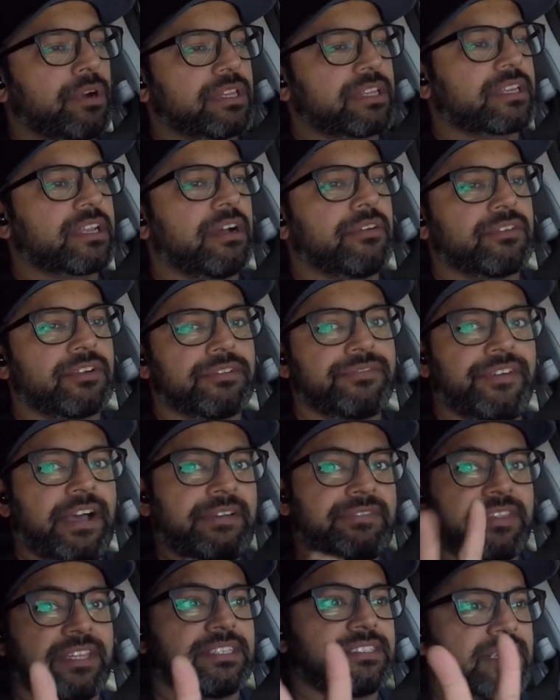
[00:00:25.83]
wanted to cover
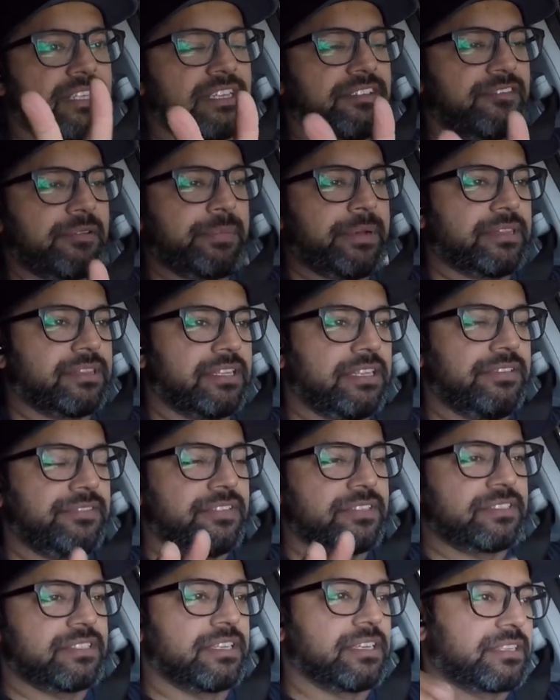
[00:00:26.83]
five things I love about the
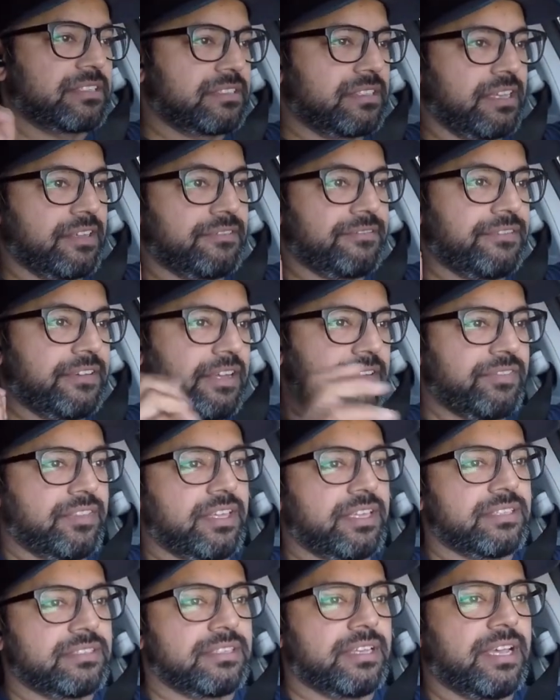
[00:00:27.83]
EV6 and five
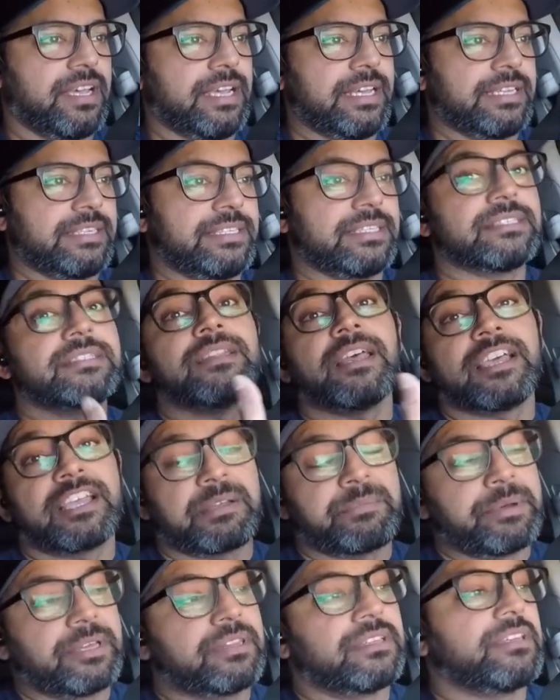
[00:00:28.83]
things I
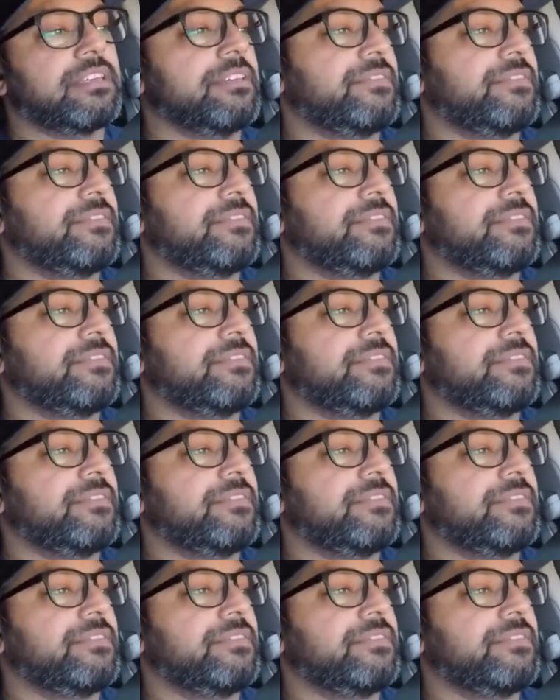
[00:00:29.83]
dislike about the